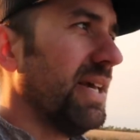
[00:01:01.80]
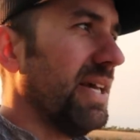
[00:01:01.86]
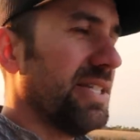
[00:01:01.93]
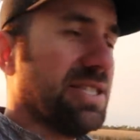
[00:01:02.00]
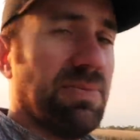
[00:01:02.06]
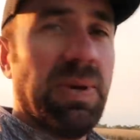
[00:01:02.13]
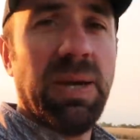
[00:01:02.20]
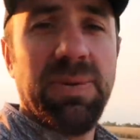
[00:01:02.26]

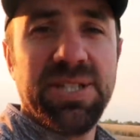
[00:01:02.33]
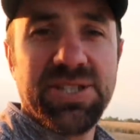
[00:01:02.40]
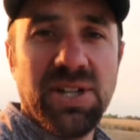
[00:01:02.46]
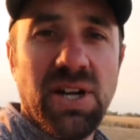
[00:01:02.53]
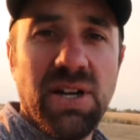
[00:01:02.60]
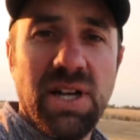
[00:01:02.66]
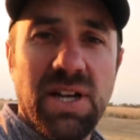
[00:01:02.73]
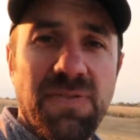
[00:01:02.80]
is to maybe
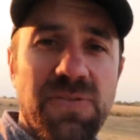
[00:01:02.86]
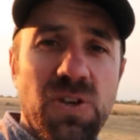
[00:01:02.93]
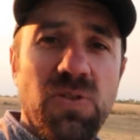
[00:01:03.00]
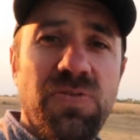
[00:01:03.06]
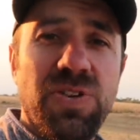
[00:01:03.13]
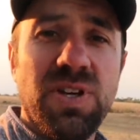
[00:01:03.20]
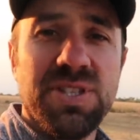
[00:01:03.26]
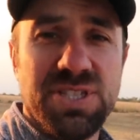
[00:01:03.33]
start on a few
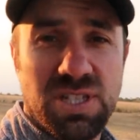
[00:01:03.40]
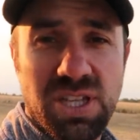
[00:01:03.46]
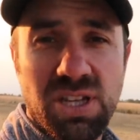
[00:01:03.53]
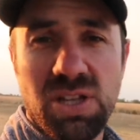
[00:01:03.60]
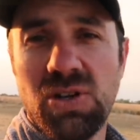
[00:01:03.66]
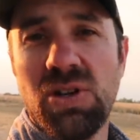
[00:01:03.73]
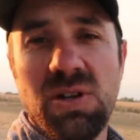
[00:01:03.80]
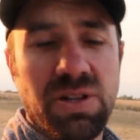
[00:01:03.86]
fields a
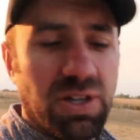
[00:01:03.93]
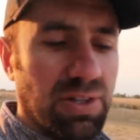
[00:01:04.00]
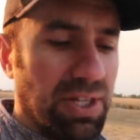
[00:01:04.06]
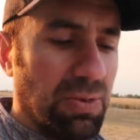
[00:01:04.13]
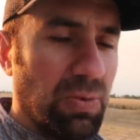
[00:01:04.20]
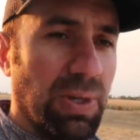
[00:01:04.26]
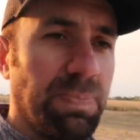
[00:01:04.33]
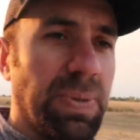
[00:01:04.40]
little earlier
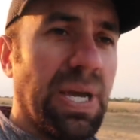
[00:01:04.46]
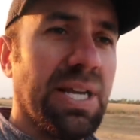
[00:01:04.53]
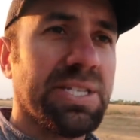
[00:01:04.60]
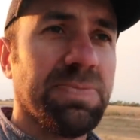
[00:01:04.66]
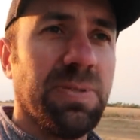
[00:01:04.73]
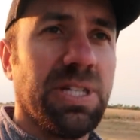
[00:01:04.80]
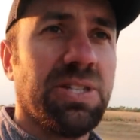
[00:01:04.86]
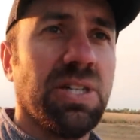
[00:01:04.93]
than we
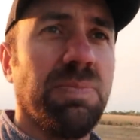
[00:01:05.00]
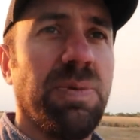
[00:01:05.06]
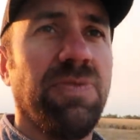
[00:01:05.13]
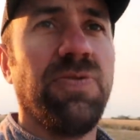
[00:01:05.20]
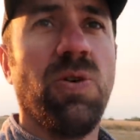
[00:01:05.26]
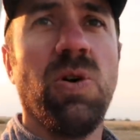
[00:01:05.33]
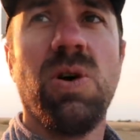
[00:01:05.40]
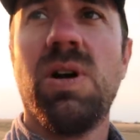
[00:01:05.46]
possibly could
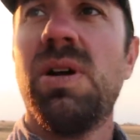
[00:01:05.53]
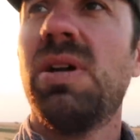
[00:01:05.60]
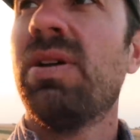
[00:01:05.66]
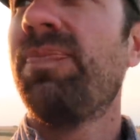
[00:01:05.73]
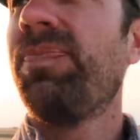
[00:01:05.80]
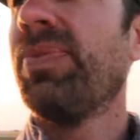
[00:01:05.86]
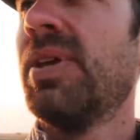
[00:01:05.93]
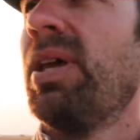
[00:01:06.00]
before
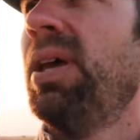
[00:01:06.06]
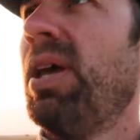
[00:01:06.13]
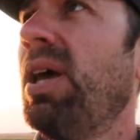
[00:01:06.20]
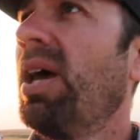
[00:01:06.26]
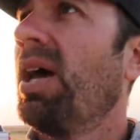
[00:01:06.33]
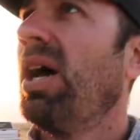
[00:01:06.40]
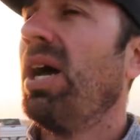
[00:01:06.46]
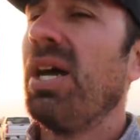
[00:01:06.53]

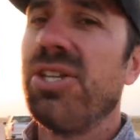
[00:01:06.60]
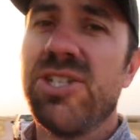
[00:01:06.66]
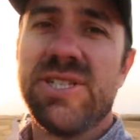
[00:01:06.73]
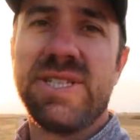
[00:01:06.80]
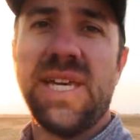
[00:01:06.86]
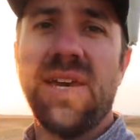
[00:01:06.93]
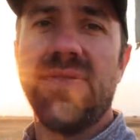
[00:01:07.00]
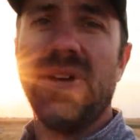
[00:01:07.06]
uh, just
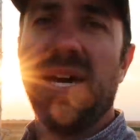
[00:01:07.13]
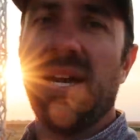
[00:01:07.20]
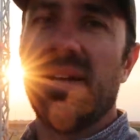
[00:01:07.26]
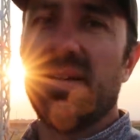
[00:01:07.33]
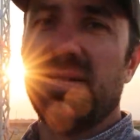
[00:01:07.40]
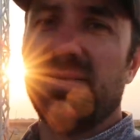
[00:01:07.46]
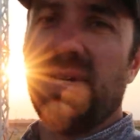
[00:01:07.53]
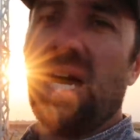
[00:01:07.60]
have that
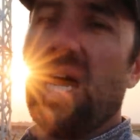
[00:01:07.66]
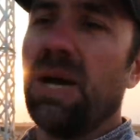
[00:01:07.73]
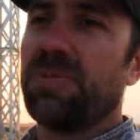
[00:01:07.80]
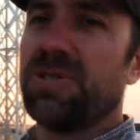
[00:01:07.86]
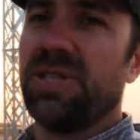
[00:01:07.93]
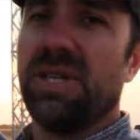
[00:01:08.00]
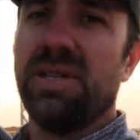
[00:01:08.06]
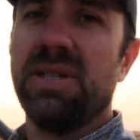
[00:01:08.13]

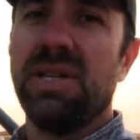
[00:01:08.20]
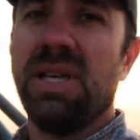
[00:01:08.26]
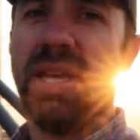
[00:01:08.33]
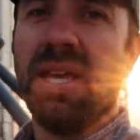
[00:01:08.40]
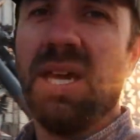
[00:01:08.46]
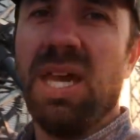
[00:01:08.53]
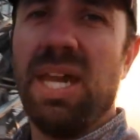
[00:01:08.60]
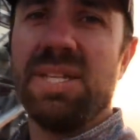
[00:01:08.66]
option.
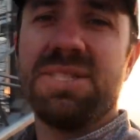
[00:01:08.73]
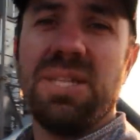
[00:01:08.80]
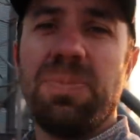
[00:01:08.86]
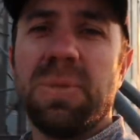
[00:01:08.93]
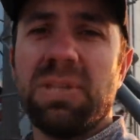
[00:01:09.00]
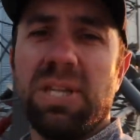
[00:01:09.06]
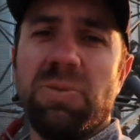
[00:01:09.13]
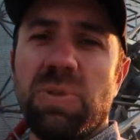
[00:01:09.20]
Uh,
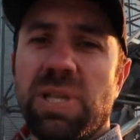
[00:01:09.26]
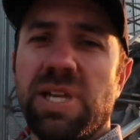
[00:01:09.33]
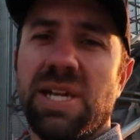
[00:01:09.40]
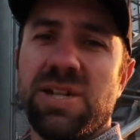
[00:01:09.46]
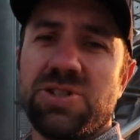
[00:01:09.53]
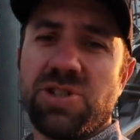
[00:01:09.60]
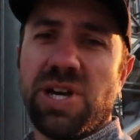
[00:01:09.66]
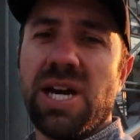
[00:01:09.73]
typically we let
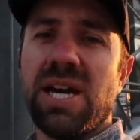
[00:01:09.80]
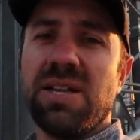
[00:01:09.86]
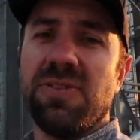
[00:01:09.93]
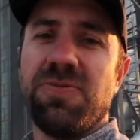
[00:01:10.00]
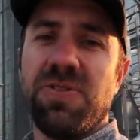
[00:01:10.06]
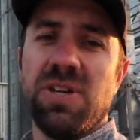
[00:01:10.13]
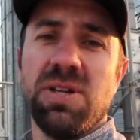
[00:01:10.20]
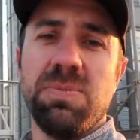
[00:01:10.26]
it dry in the
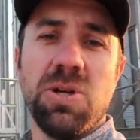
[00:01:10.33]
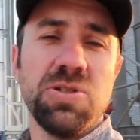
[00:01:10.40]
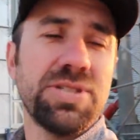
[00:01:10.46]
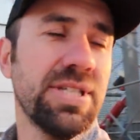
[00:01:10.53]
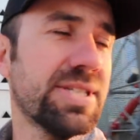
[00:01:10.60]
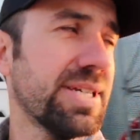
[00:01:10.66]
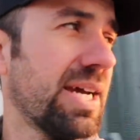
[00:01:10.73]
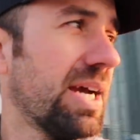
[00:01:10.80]
field most
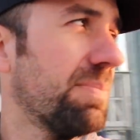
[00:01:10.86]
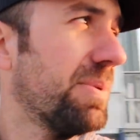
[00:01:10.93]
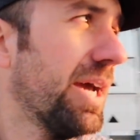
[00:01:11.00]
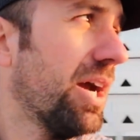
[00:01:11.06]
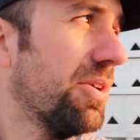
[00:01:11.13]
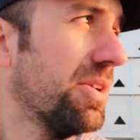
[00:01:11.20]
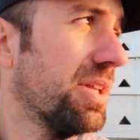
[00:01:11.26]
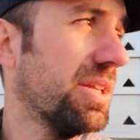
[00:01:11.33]
of the time
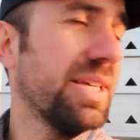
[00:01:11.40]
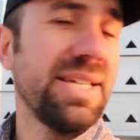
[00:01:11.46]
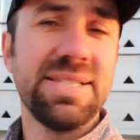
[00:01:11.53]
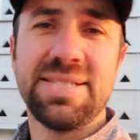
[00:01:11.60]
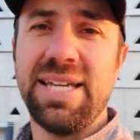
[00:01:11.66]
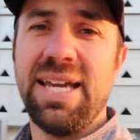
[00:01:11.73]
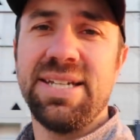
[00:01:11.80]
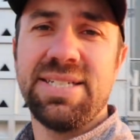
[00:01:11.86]
down to at least
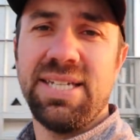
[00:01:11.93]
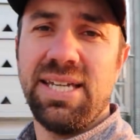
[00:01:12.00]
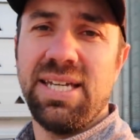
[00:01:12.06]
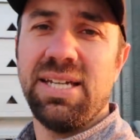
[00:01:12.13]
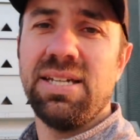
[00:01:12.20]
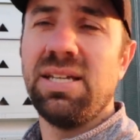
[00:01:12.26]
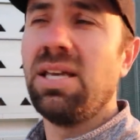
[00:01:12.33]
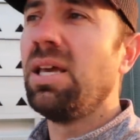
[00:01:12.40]
18
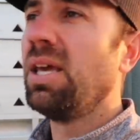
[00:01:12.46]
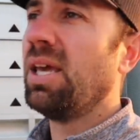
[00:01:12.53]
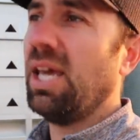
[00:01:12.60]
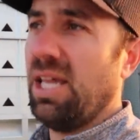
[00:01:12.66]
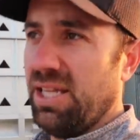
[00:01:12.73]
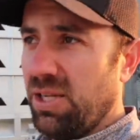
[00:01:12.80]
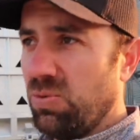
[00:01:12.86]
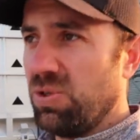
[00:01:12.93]

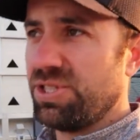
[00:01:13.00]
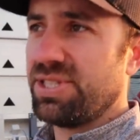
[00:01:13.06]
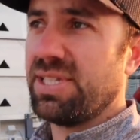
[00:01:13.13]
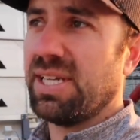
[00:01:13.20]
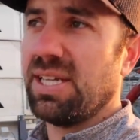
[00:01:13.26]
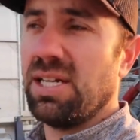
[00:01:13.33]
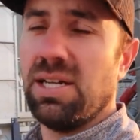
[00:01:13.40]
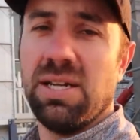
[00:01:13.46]
and then we'll
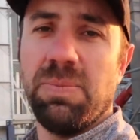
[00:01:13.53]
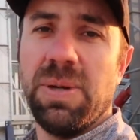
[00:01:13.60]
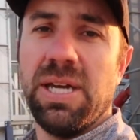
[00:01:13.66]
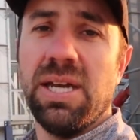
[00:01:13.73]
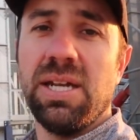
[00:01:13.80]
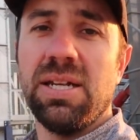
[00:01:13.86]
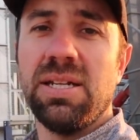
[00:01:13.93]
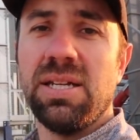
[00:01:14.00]
stick it in the
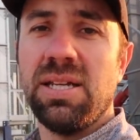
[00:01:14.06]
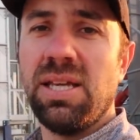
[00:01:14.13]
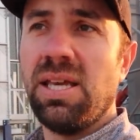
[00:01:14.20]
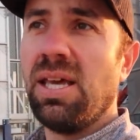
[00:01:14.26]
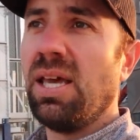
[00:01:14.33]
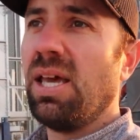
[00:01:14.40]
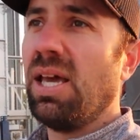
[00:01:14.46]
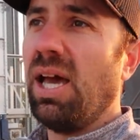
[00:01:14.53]
bin
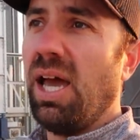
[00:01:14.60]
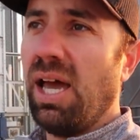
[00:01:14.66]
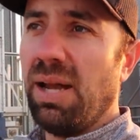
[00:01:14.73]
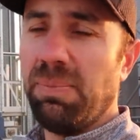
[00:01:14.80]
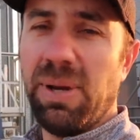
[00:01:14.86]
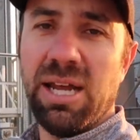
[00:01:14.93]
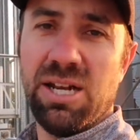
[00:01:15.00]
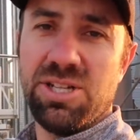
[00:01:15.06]
uh, and
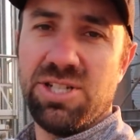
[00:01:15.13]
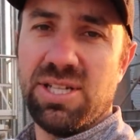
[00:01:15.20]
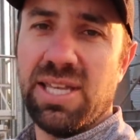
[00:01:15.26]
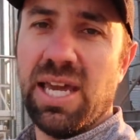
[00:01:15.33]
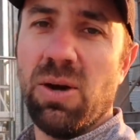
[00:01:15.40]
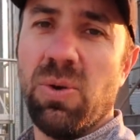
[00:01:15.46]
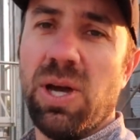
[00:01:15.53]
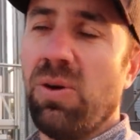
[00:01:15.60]
manage it
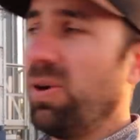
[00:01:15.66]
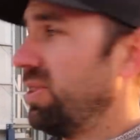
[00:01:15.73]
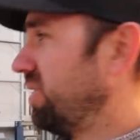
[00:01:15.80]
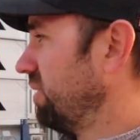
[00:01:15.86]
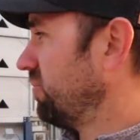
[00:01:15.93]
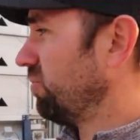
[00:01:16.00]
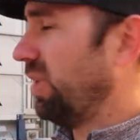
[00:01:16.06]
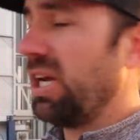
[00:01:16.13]
that way with
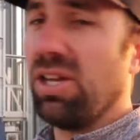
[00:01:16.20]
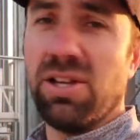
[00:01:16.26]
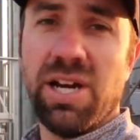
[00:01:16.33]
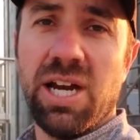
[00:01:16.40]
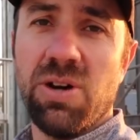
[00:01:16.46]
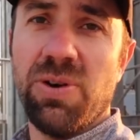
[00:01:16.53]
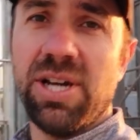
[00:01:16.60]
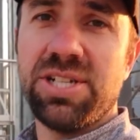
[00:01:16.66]
regular
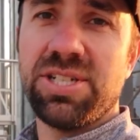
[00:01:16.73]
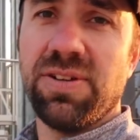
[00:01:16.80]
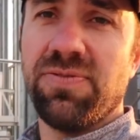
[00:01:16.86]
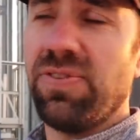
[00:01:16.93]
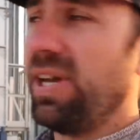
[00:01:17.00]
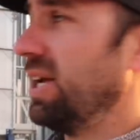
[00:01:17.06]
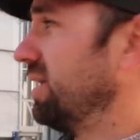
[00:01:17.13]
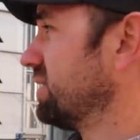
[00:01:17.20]
aeration
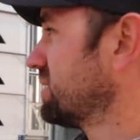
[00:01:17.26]
fans.